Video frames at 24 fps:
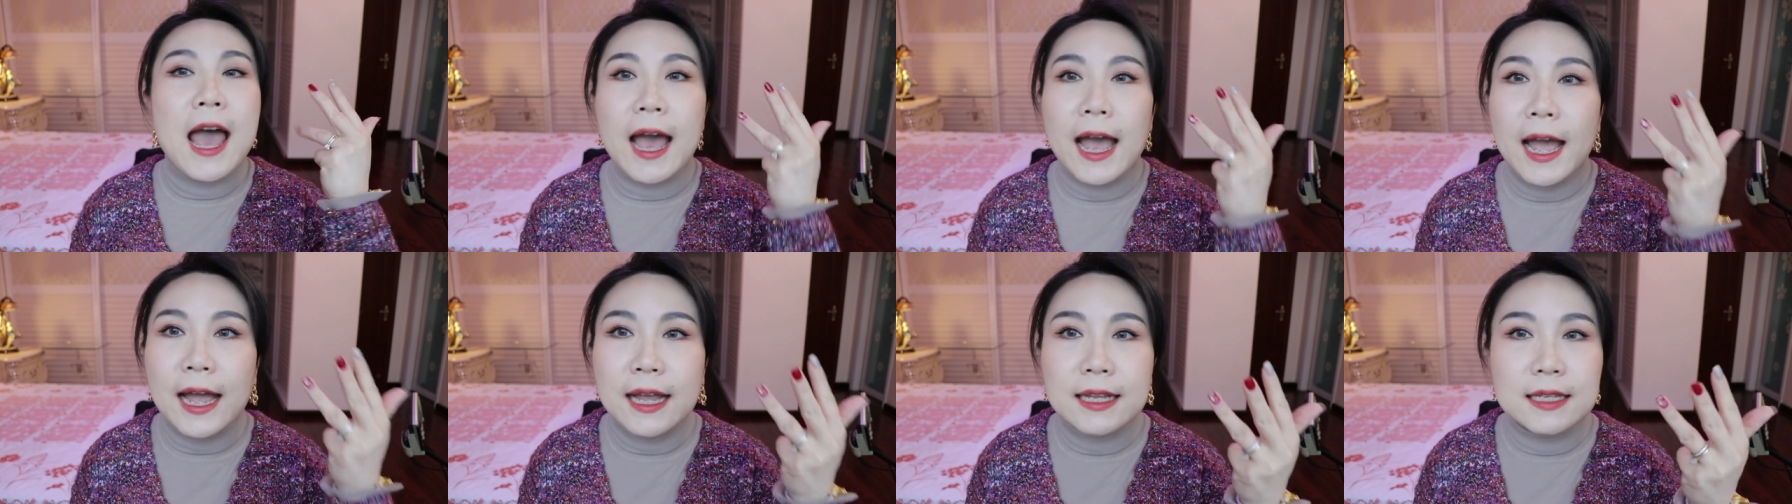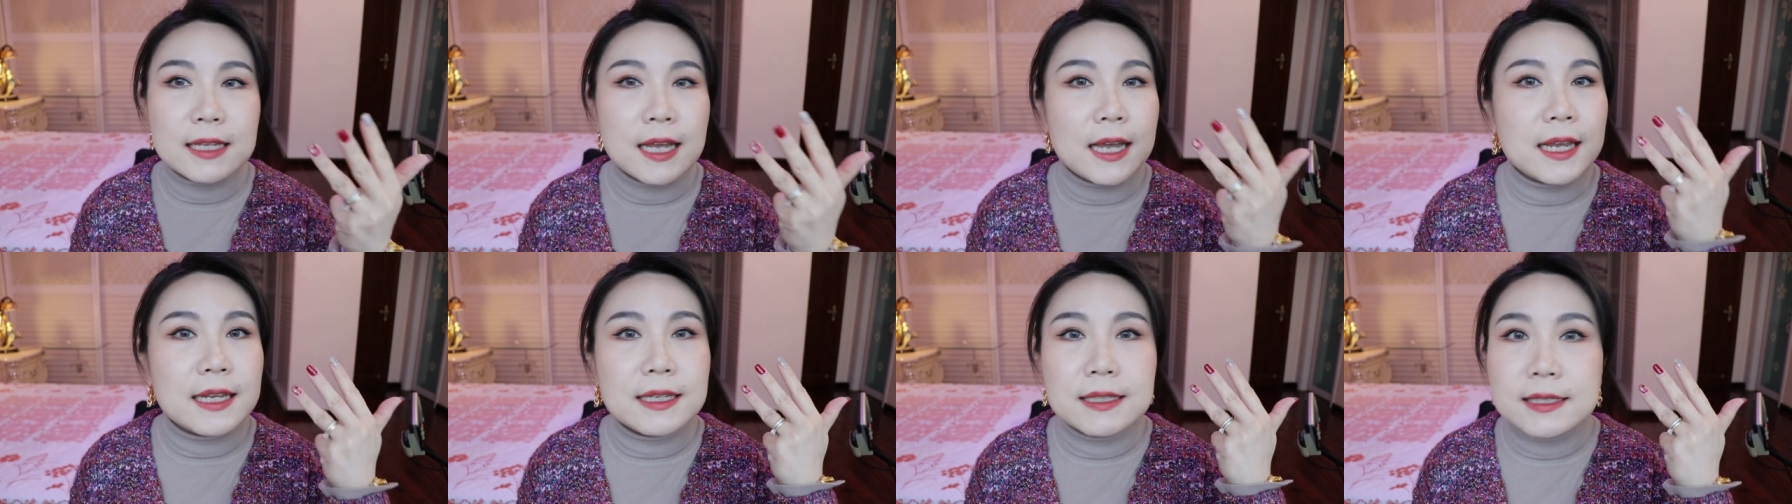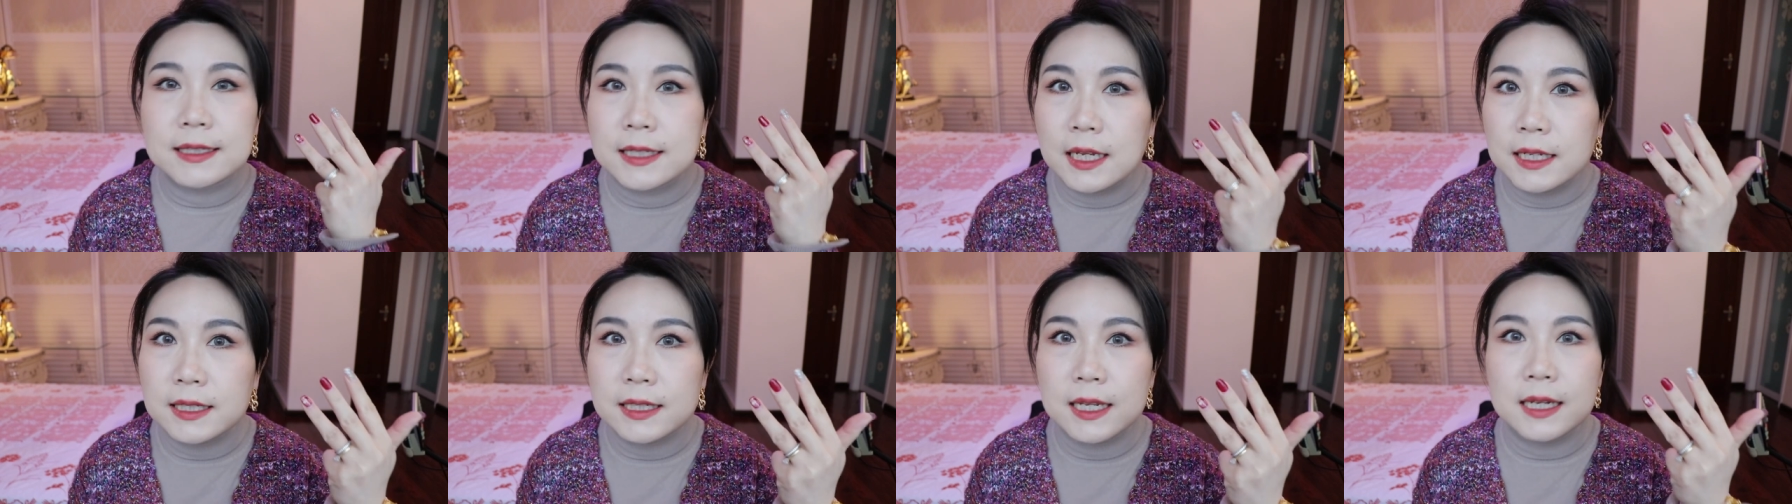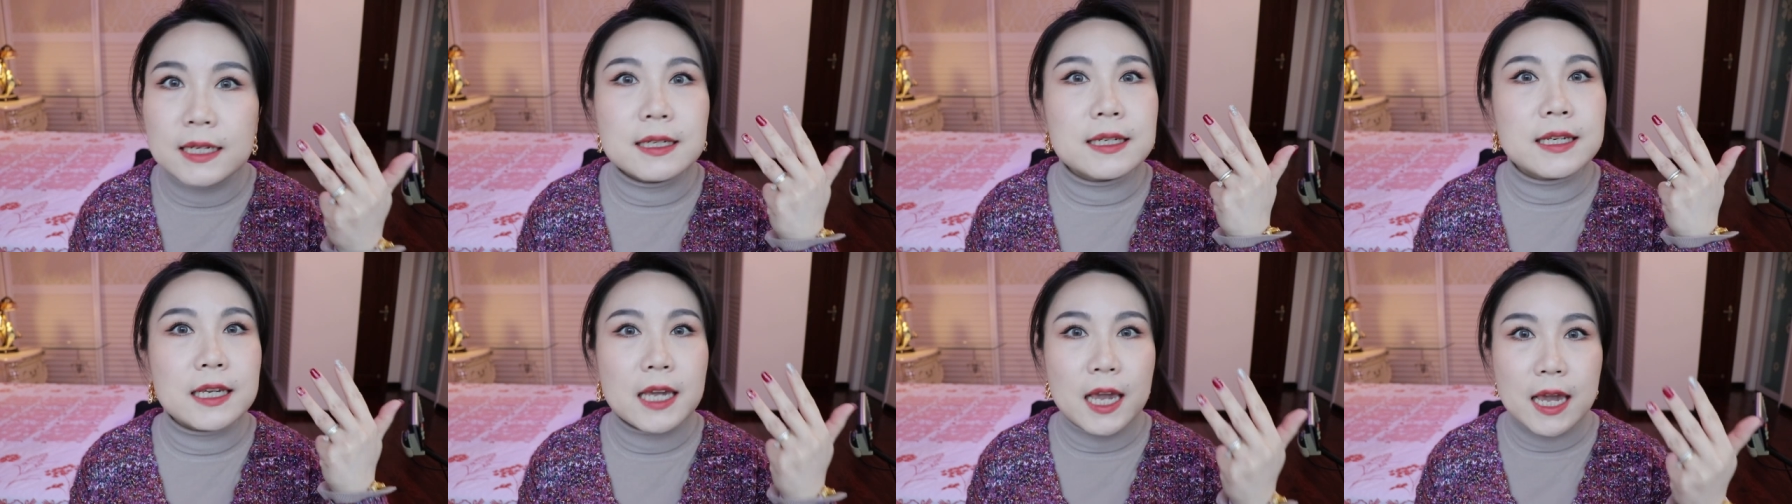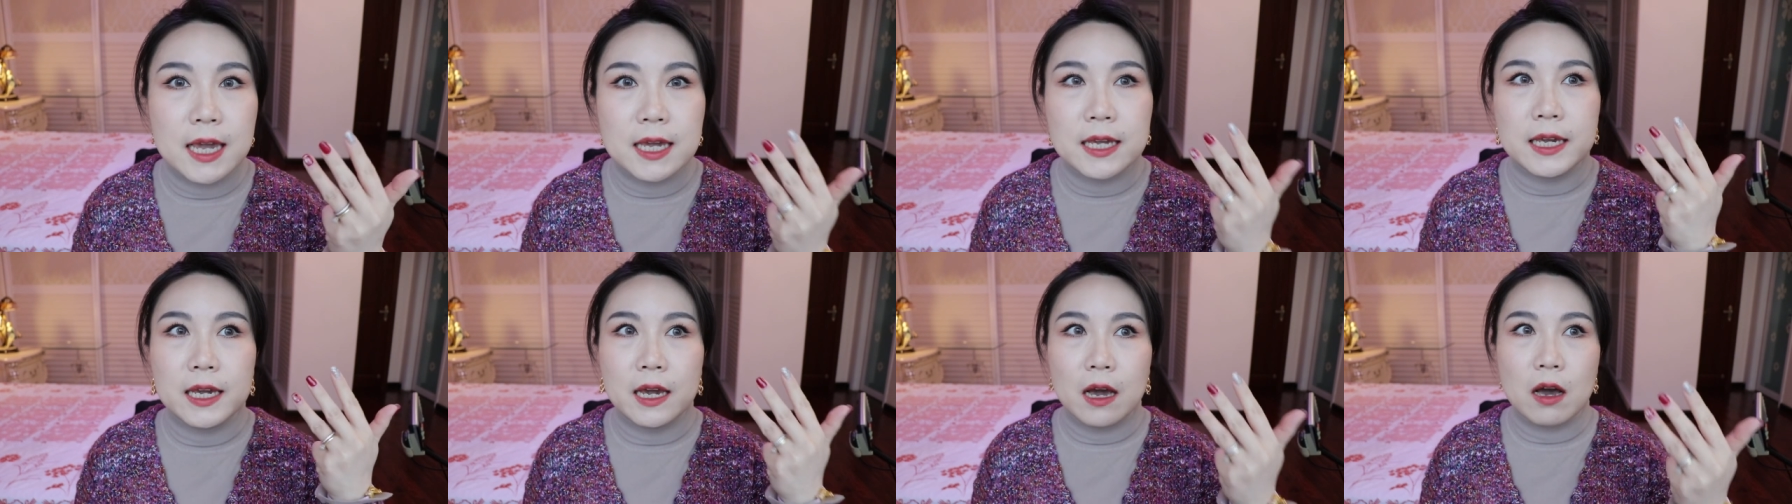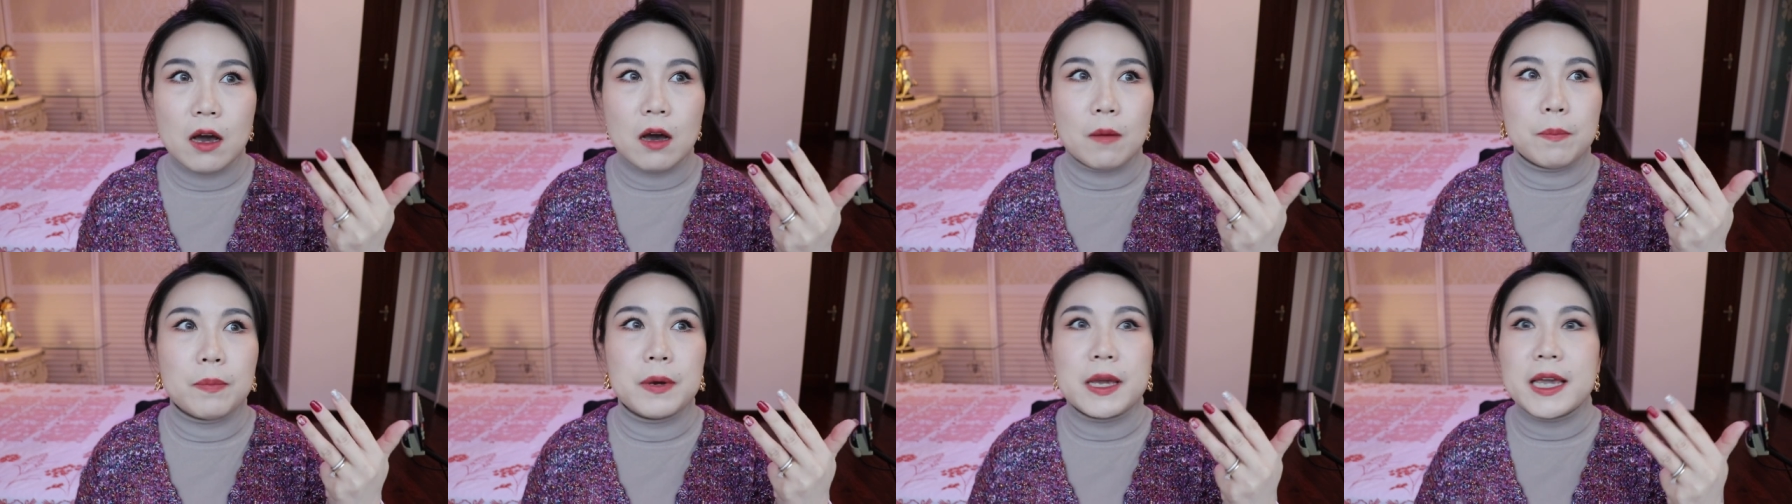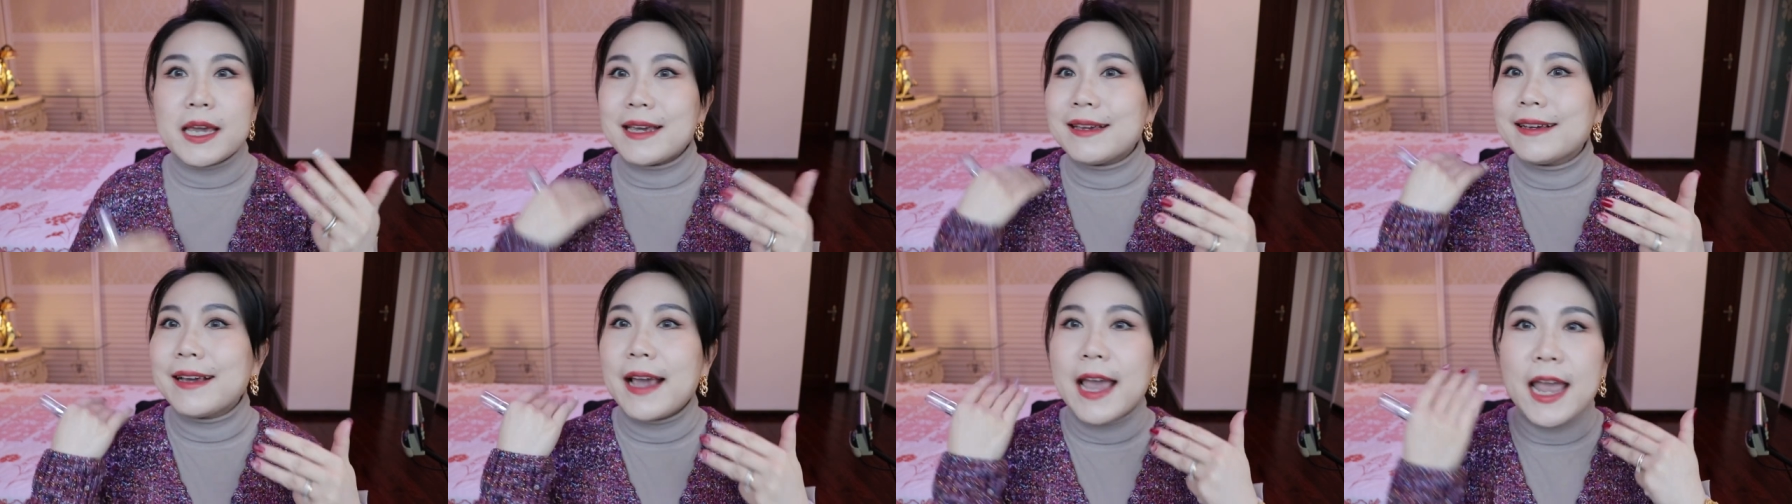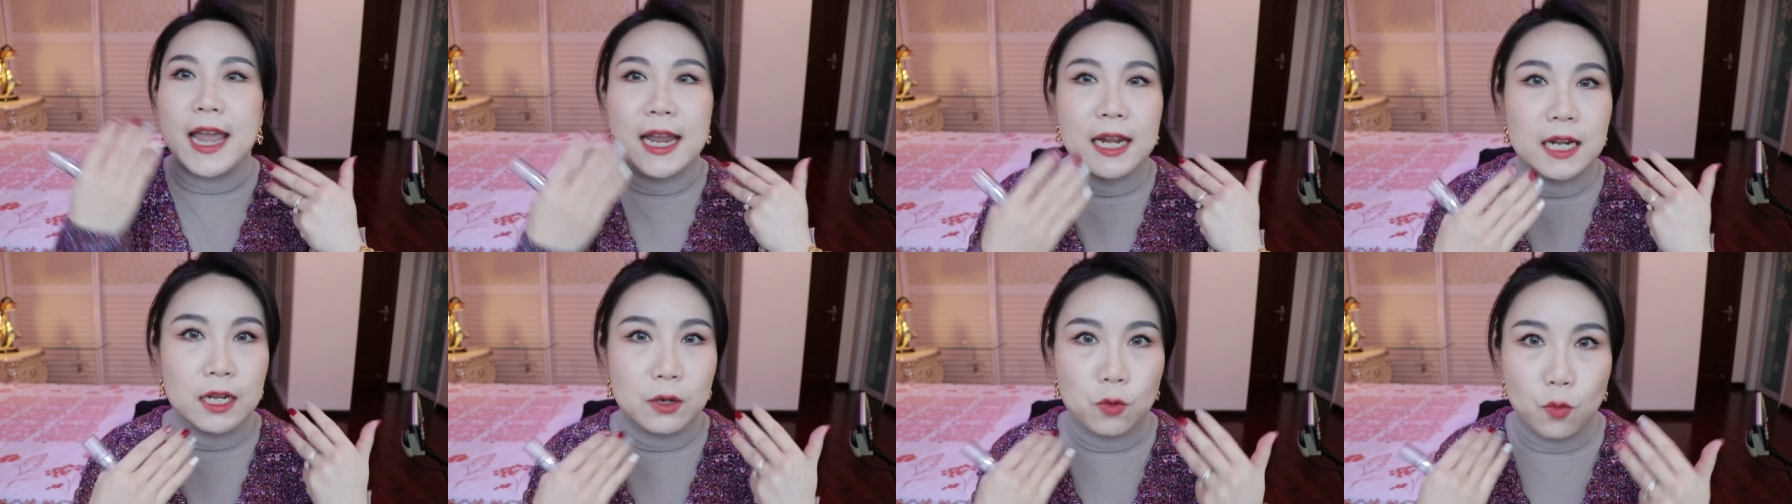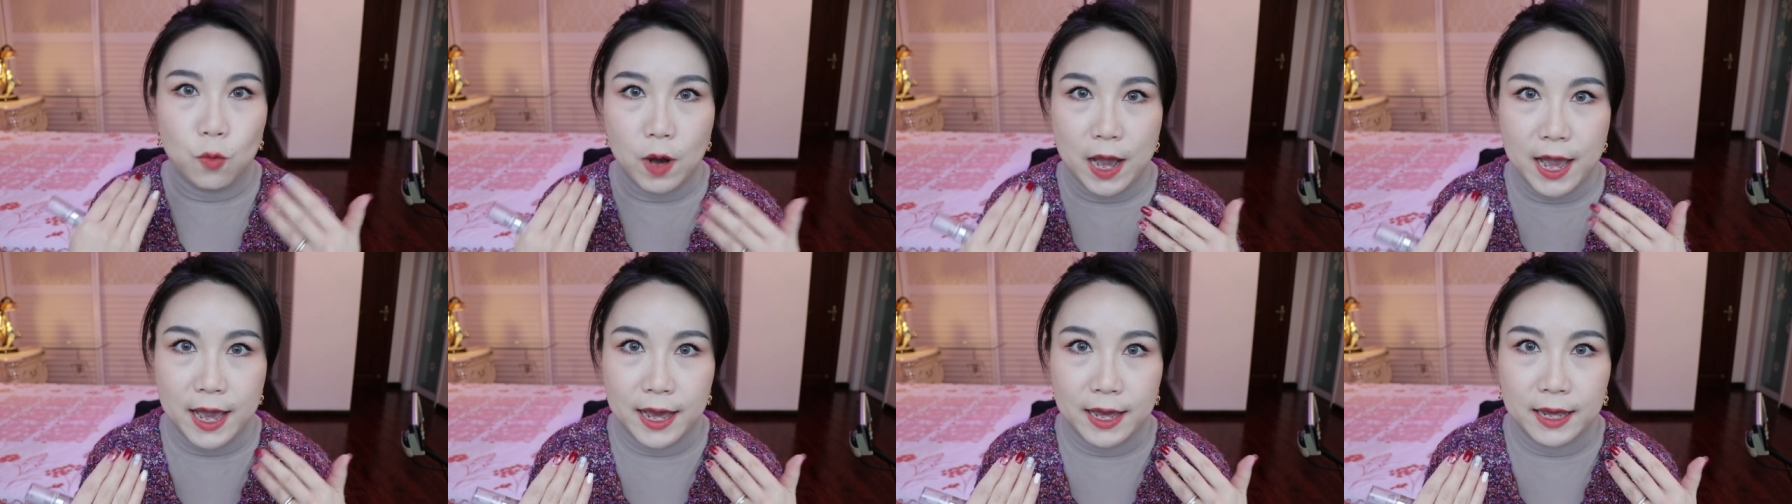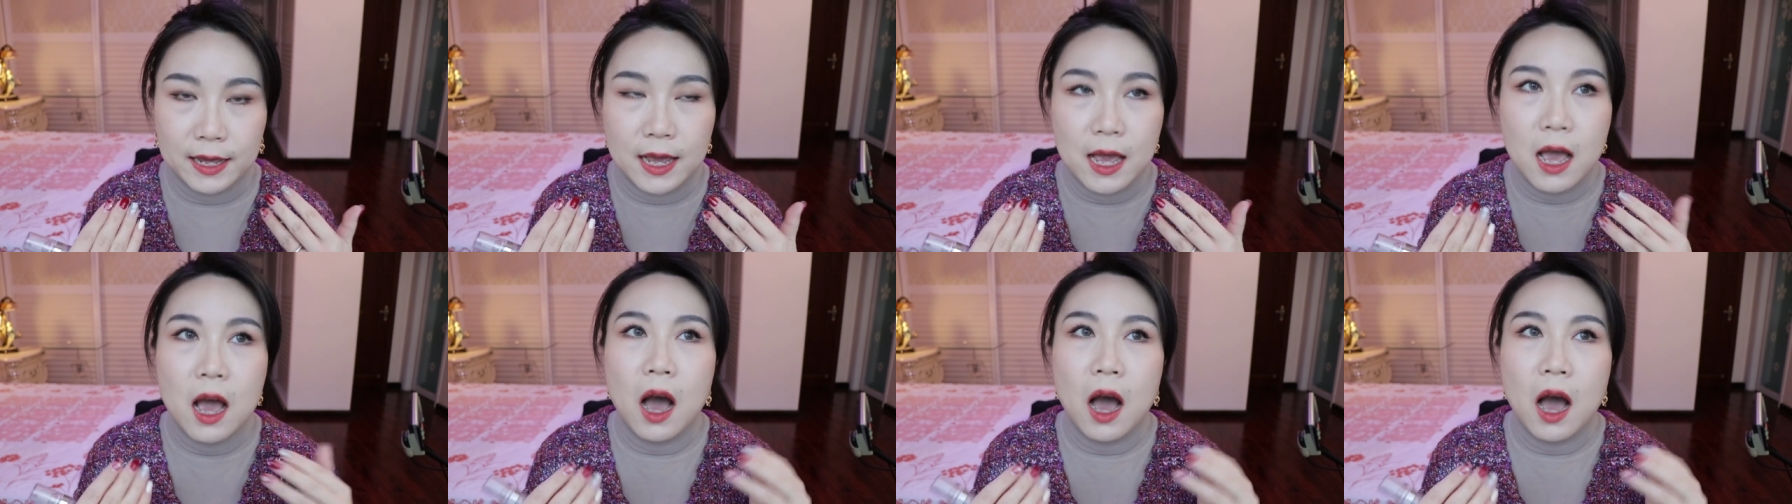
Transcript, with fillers: and it doesn't cake up in anywhere.